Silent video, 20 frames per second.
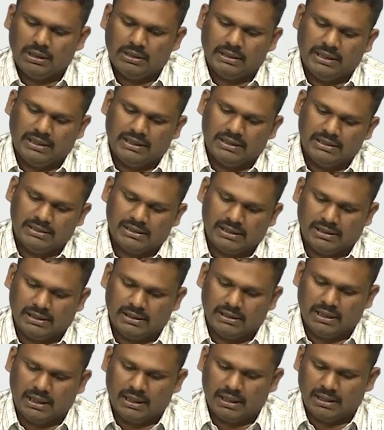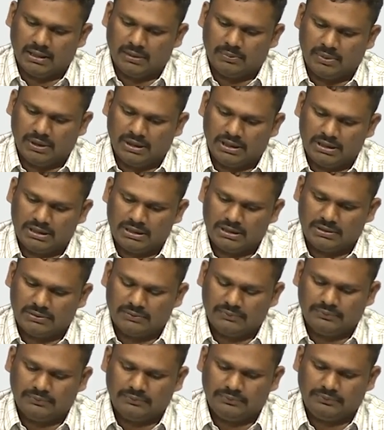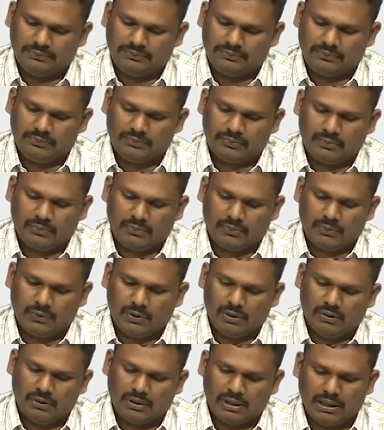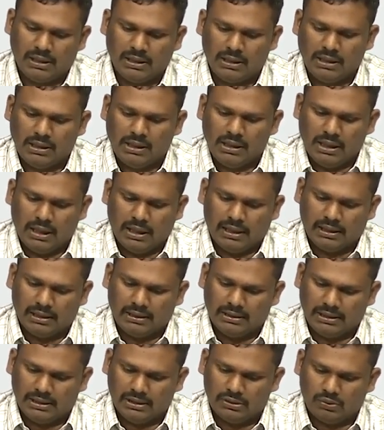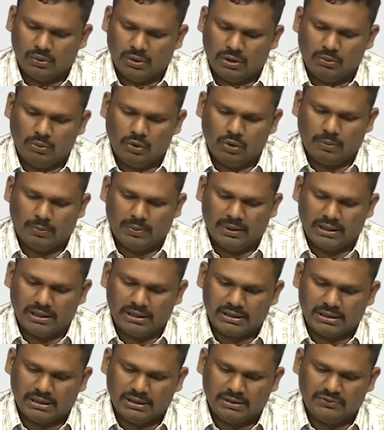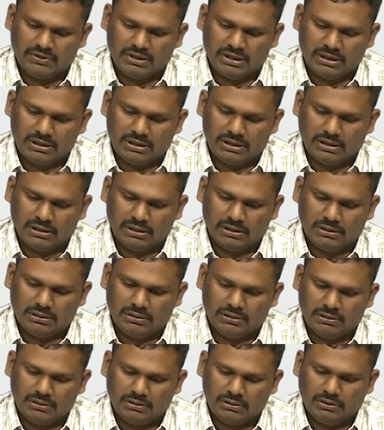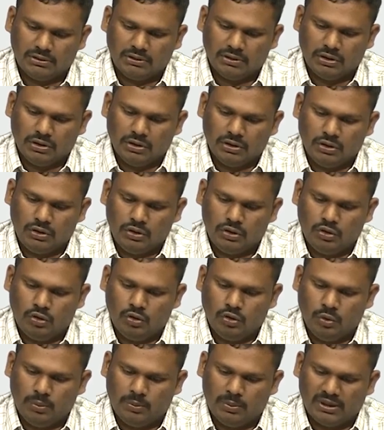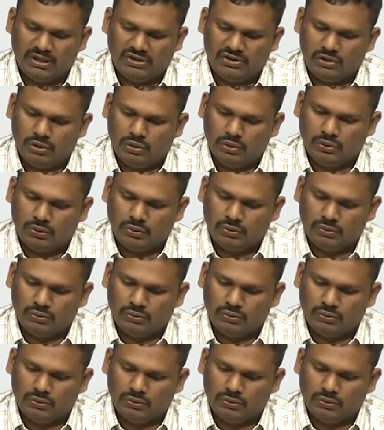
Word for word: that is again another partition. Okay. Again there is one more partition, which is 2 plus 2.